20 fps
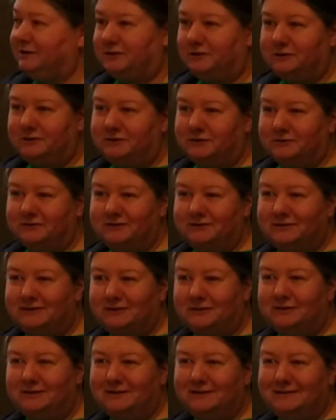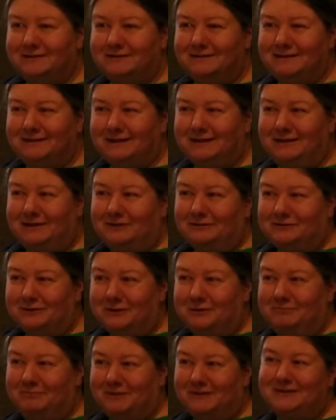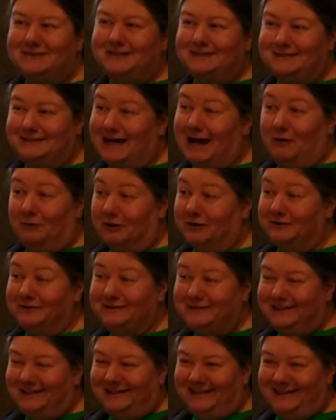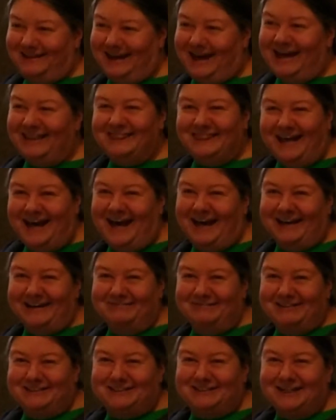it during certain, during business hours online, which